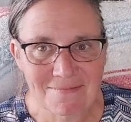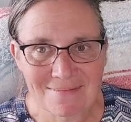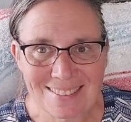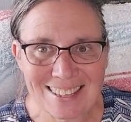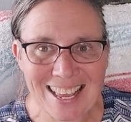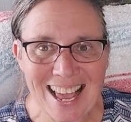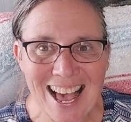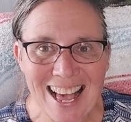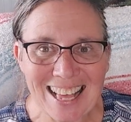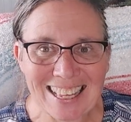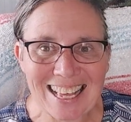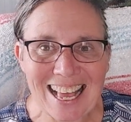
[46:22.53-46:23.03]

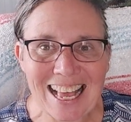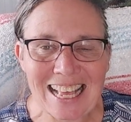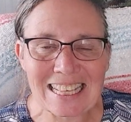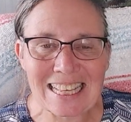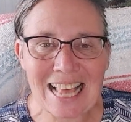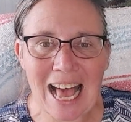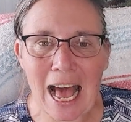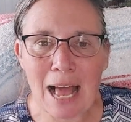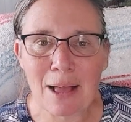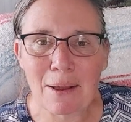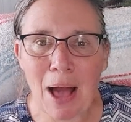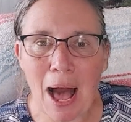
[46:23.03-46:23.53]

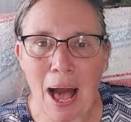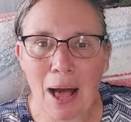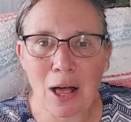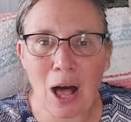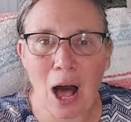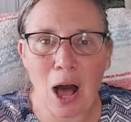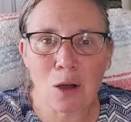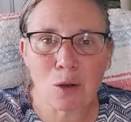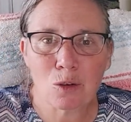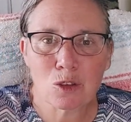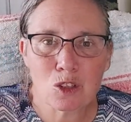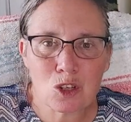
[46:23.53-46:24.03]

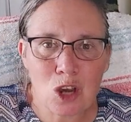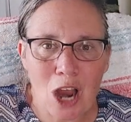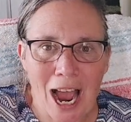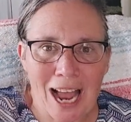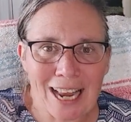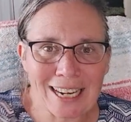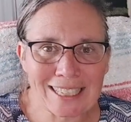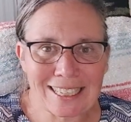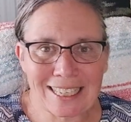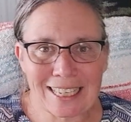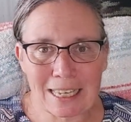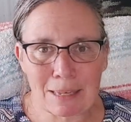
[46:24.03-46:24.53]
I'll try
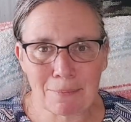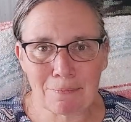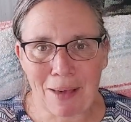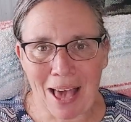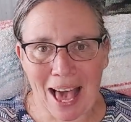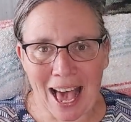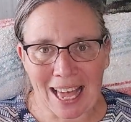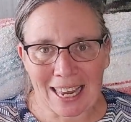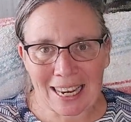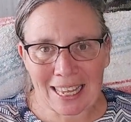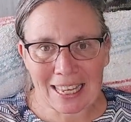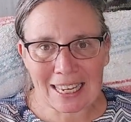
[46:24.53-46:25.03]
to keep
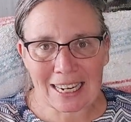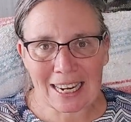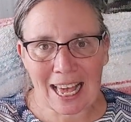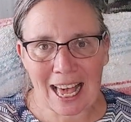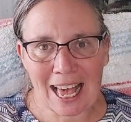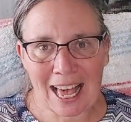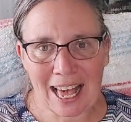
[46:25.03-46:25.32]
at it.